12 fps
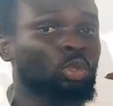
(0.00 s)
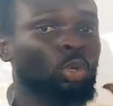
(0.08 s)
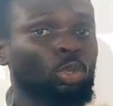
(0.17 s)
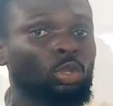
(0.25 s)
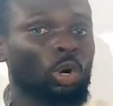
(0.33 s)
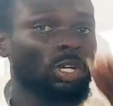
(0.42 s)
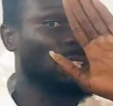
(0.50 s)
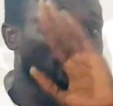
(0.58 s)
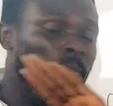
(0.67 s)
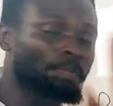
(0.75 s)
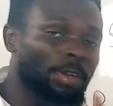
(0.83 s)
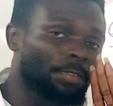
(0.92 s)
good or
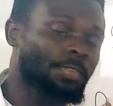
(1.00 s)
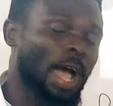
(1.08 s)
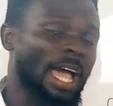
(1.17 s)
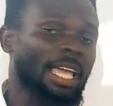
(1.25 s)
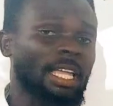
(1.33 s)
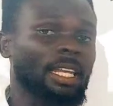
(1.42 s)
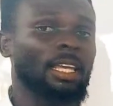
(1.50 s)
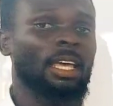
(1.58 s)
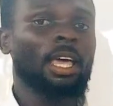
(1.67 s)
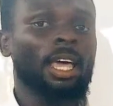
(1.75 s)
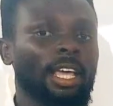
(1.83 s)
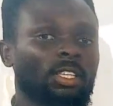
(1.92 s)
simplifying
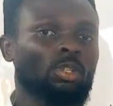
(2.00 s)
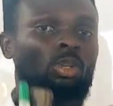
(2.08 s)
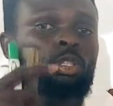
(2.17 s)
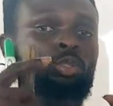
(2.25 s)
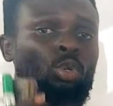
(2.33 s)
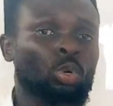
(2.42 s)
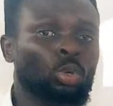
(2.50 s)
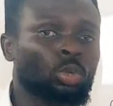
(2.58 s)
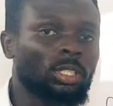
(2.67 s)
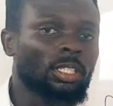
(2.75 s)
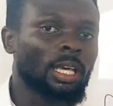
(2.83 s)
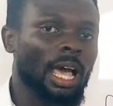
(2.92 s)
is not
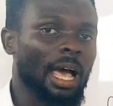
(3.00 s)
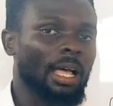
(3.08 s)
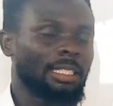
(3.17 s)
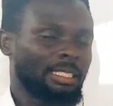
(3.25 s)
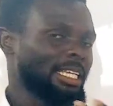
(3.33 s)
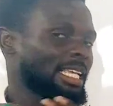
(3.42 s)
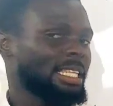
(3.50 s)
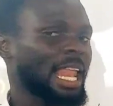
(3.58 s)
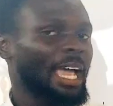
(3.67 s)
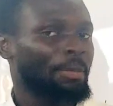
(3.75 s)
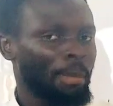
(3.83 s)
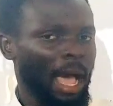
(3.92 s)
good, just
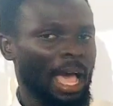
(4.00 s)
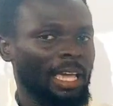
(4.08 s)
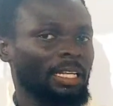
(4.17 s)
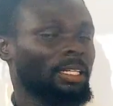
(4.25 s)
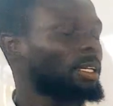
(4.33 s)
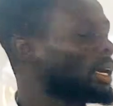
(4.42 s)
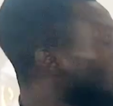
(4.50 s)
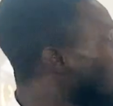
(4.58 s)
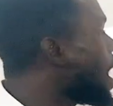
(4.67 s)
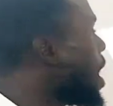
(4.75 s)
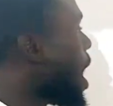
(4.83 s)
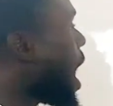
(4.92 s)
like mine,
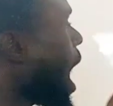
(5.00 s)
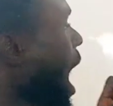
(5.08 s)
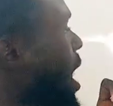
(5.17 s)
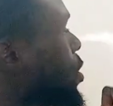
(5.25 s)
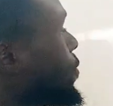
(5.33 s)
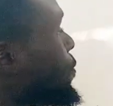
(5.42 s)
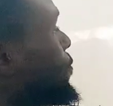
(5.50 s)
I'll